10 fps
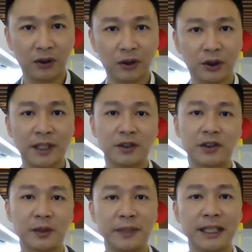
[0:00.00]
to try to
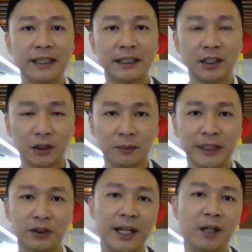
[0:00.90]
stimulate the
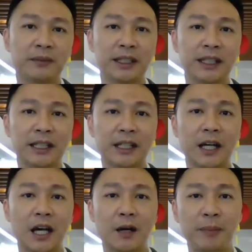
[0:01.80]
economy to help the
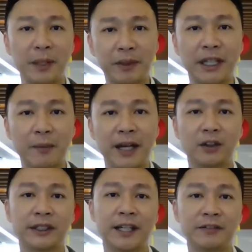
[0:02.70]
people get back
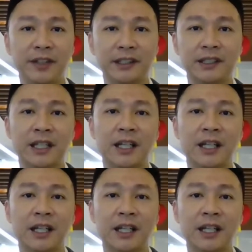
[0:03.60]
on their feet.